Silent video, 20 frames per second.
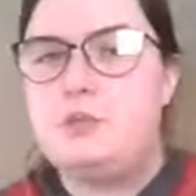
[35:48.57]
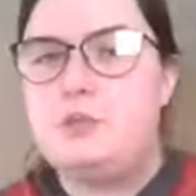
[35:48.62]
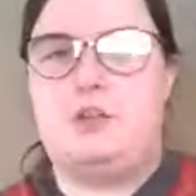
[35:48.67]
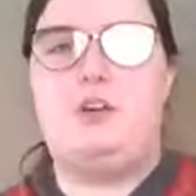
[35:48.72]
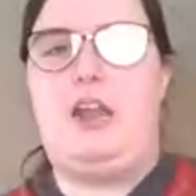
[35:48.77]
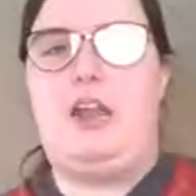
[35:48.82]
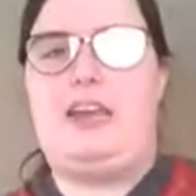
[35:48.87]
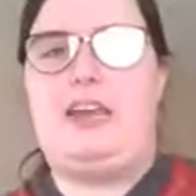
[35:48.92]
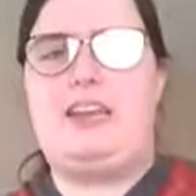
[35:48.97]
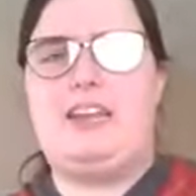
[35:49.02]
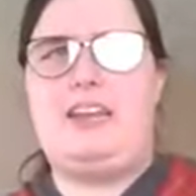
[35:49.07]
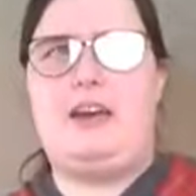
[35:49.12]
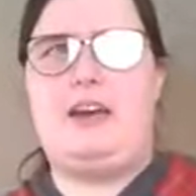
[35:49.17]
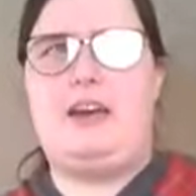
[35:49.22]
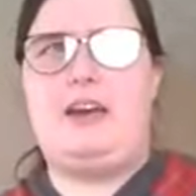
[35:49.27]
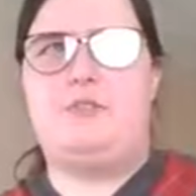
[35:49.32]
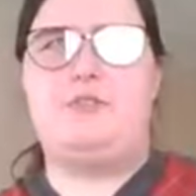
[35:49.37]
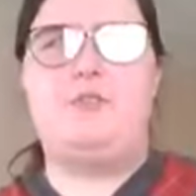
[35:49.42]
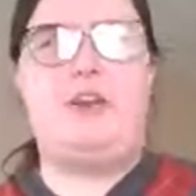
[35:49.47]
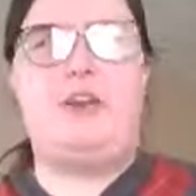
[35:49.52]
and not like an
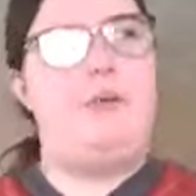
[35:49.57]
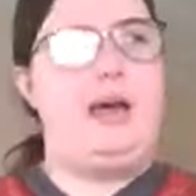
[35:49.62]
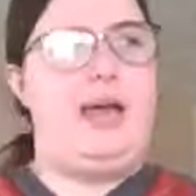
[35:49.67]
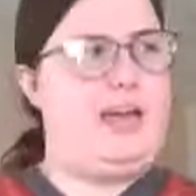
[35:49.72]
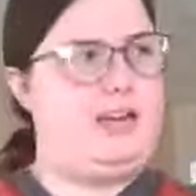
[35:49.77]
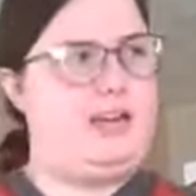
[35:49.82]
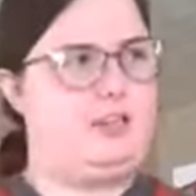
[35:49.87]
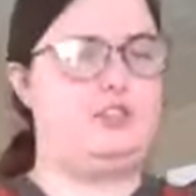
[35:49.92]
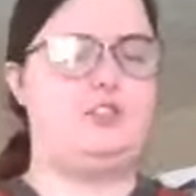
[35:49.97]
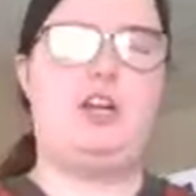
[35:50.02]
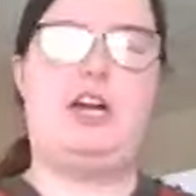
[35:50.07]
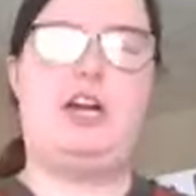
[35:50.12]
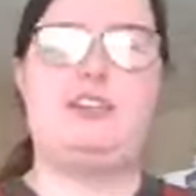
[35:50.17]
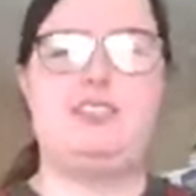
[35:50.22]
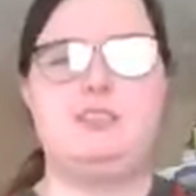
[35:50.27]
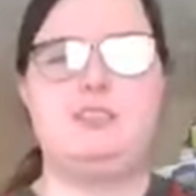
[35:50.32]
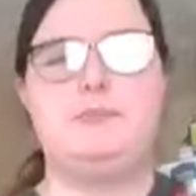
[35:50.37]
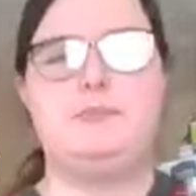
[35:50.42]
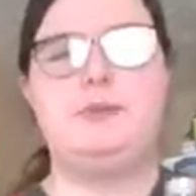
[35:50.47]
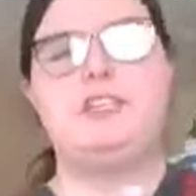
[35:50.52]
elderflower
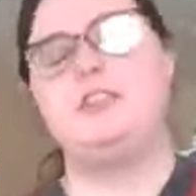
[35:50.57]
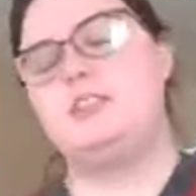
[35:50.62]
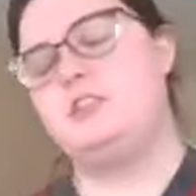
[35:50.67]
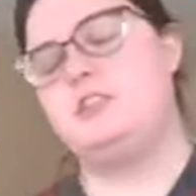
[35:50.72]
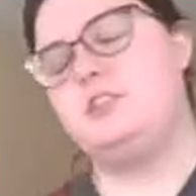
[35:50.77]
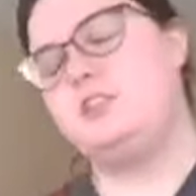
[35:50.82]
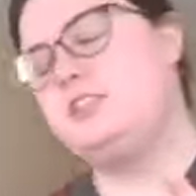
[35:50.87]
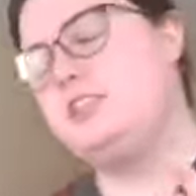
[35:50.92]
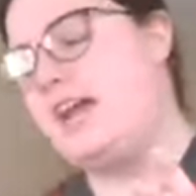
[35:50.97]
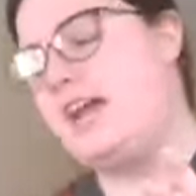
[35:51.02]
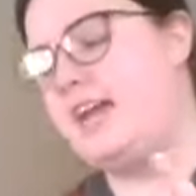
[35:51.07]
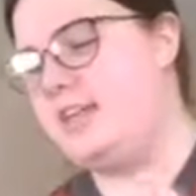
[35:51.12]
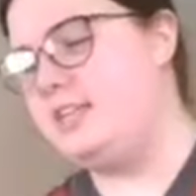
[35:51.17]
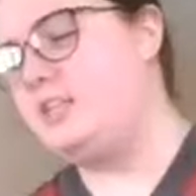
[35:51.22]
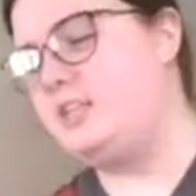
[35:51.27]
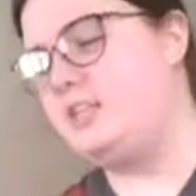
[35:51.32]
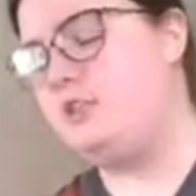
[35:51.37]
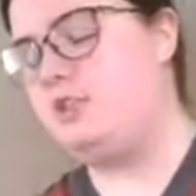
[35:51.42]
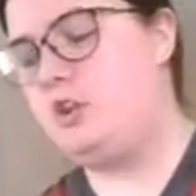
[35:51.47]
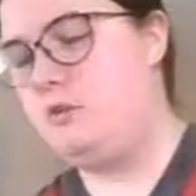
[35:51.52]
extract is because it just
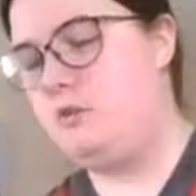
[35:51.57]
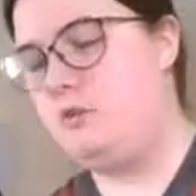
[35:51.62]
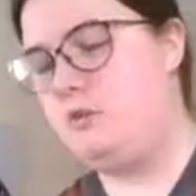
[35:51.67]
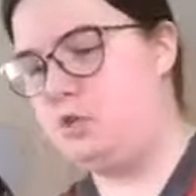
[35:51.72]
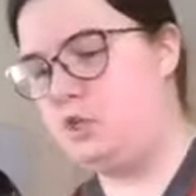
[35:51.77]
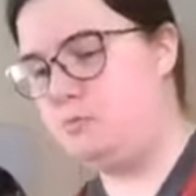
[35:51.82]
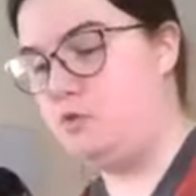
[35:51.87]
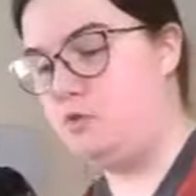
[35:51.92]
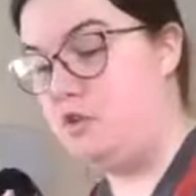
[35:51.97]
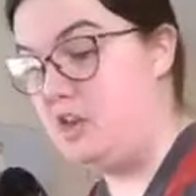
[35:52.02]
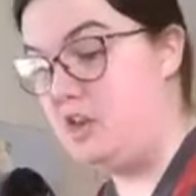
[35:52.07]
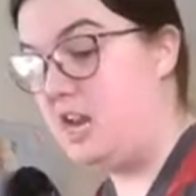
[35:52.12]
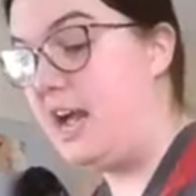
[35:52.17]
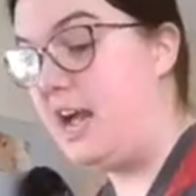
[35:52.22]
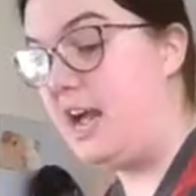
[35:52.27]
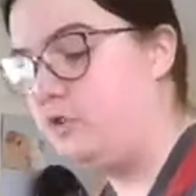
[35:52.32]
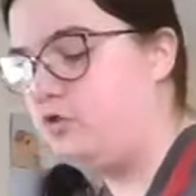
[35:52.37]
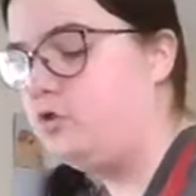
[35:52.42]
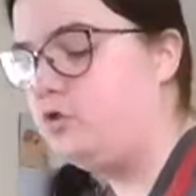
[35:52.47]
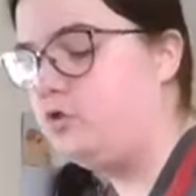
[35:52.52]
tastes so much more
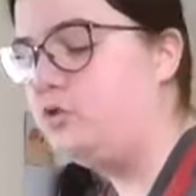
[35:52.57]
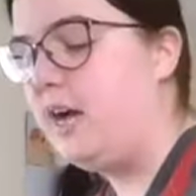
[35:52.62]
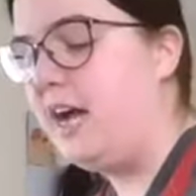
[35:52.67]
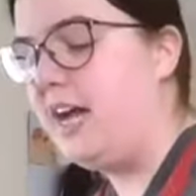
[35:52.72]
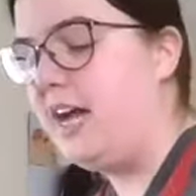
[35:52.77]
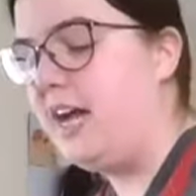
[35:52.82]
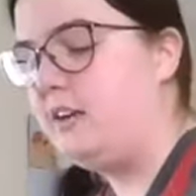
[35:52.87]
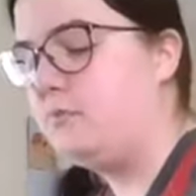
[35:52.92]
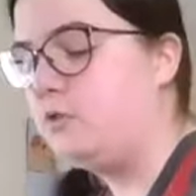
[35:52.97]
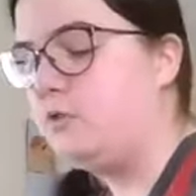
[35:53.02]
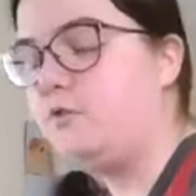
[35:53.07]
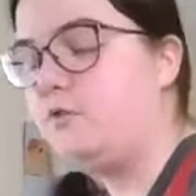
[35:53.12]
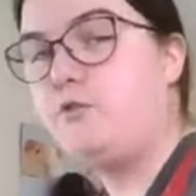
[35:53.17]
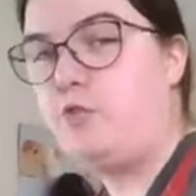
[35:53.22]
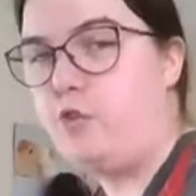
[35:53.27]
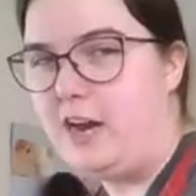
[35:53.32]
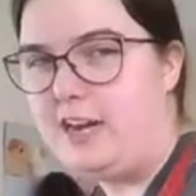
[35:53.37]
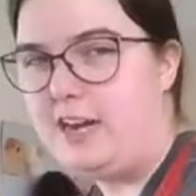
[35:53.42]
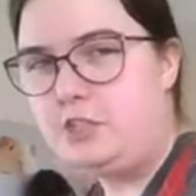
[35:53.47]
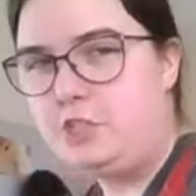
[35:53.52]
natural and more
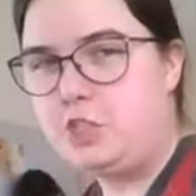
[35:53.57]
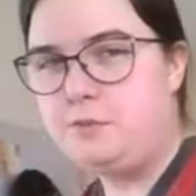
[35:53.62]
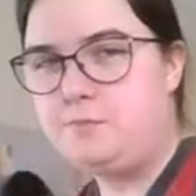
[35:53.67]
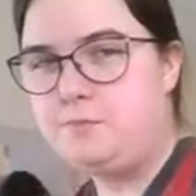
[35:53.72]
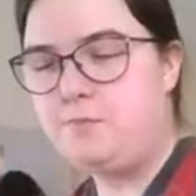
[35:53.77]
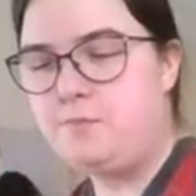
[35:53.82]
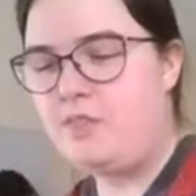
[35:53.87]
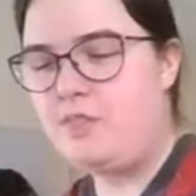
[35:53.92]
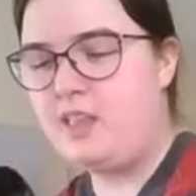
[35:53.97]
fresh.